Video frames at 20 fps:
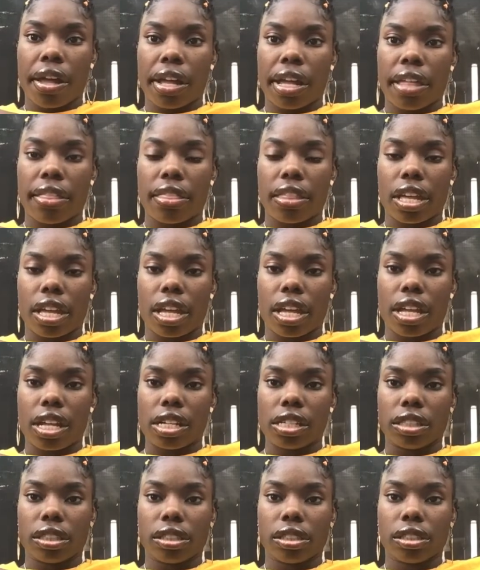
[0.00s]
And
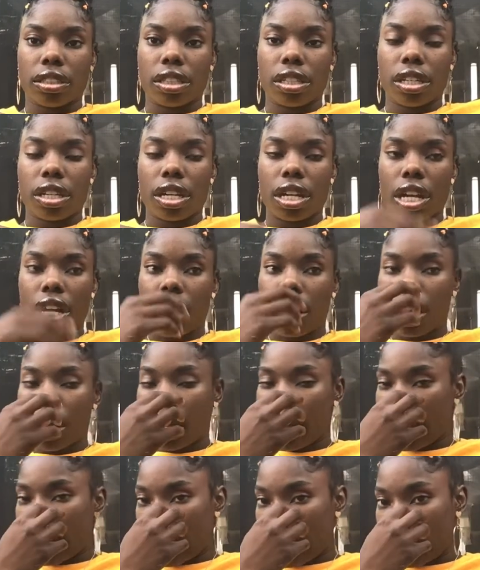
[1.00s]
then
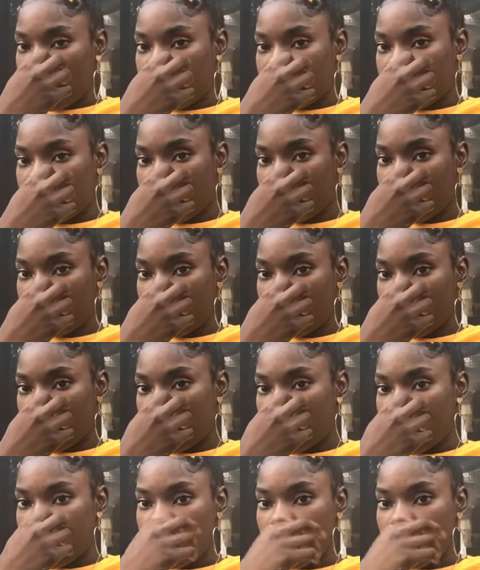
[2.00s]
after